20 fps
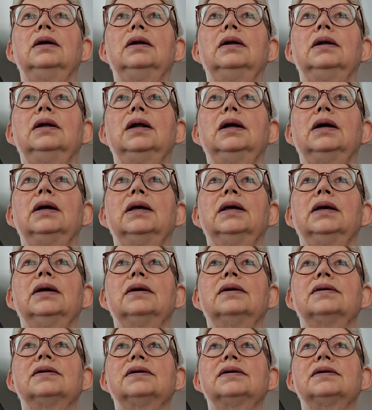
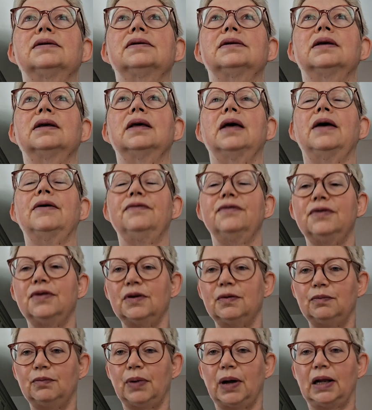likes
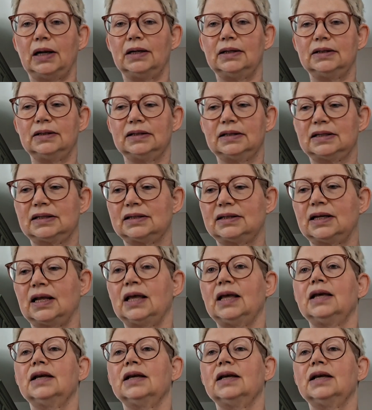everything balanced.